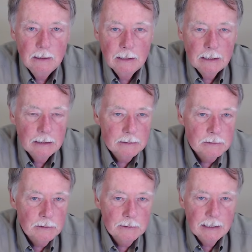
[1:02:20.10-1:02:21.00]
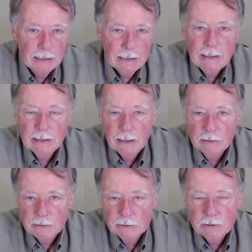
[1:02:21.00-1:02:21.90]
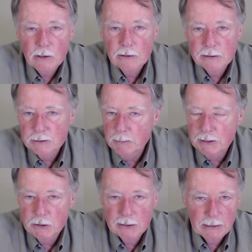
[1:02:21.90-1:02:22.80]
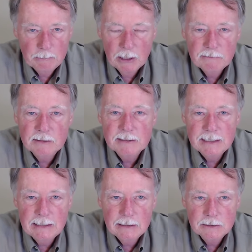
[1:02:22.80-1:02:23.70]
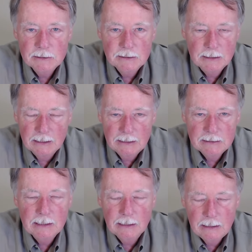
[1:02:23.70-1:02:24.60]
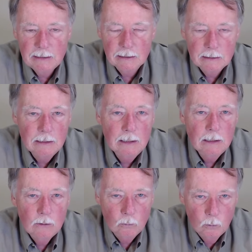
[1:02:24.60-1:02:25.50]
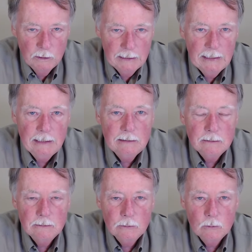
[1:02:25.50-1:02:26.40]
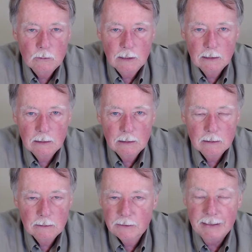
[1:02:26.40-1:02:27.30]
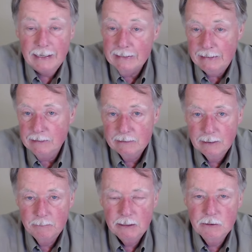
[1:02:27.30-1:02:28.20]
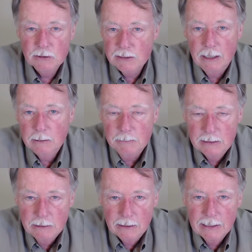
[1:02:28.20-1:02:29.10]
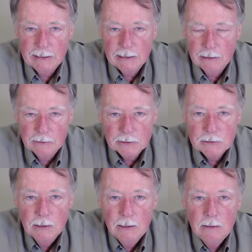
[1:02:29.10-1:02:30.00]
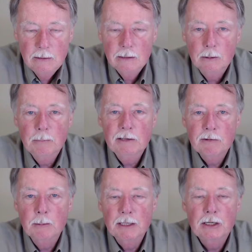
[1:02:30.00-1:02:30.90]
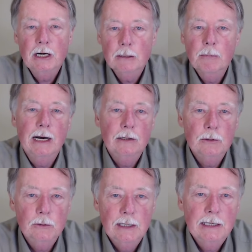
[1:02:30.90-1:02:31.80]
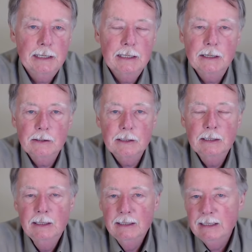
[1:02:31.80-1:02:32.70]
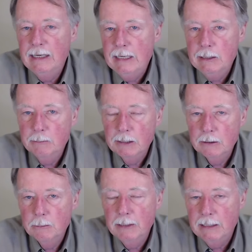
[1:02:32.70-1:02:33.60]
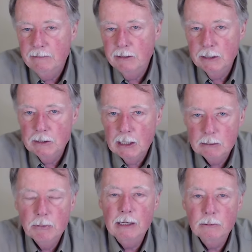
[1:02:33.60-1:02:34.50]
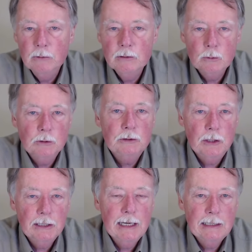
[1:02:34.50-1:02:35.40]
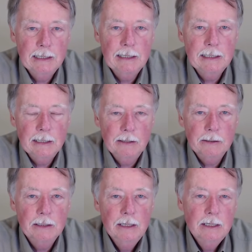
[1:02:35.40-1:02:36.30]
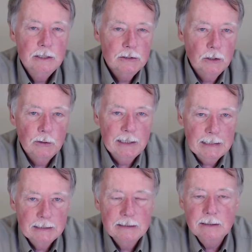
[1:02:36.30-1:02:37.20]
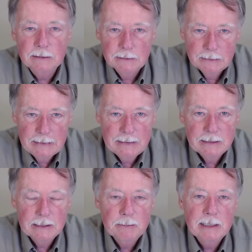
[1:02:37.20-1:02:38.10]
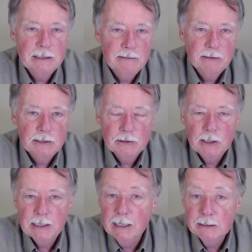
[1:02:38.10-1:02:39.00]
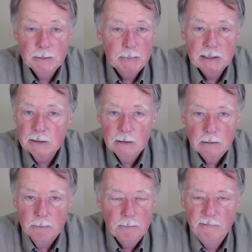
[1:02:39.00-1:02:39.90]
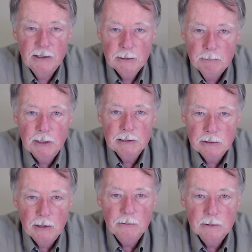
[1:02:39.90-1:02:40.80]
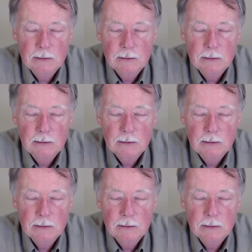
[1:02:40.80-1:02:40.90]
Uh, so the honey color is all this material I bought from Singida. Would heat to, uh, not heat, I mean, you just cut them and they're honey colors. They'll be from a dark brown to a honey color. You heat them a little bit, even the dark brown ones will turn that honey color. So it is the least expensive of the zircons, but still a very pretty stone.